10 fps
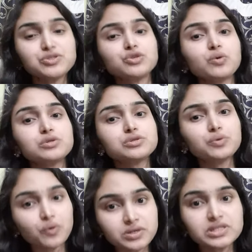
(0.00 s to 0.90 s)
It also
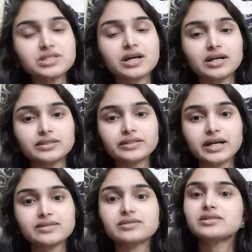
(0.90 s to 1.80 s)
causes other
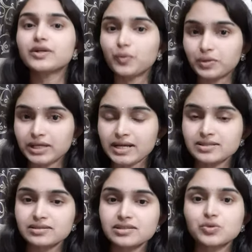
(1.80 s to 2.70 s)
cancers like oral
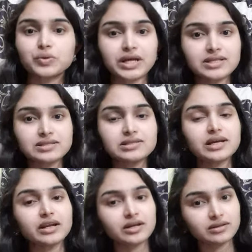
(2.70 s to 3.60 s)
cancers, throat cancers,
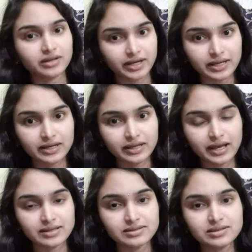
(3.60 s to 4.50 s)
and uh, head and neck
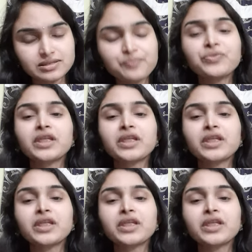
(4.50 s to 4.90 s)
cancers,